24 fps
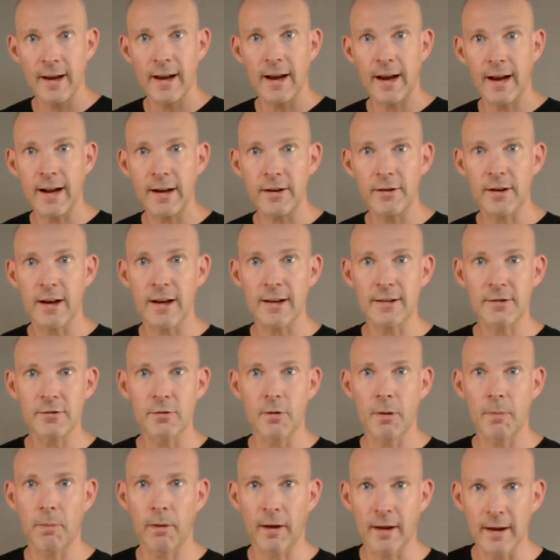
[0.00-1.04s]
and you have to
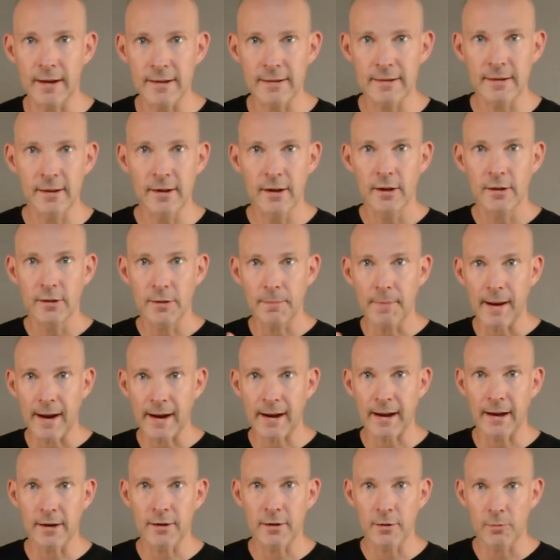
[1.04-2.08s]
replace the
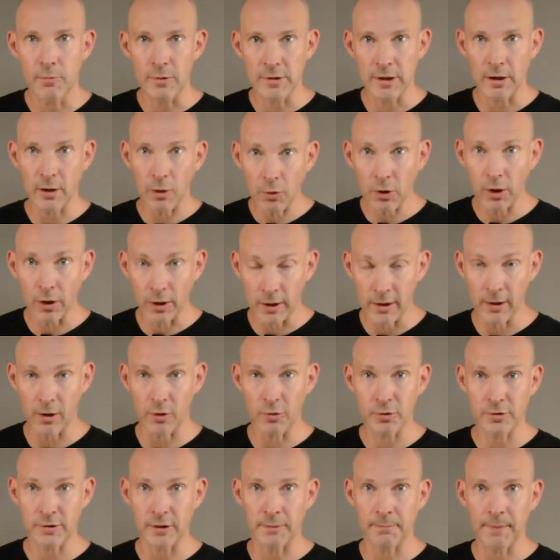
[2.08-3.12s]
backend with a locally
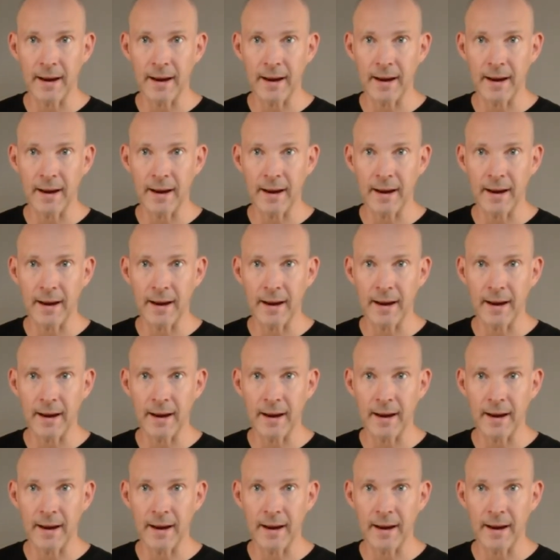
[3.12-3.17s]
hosted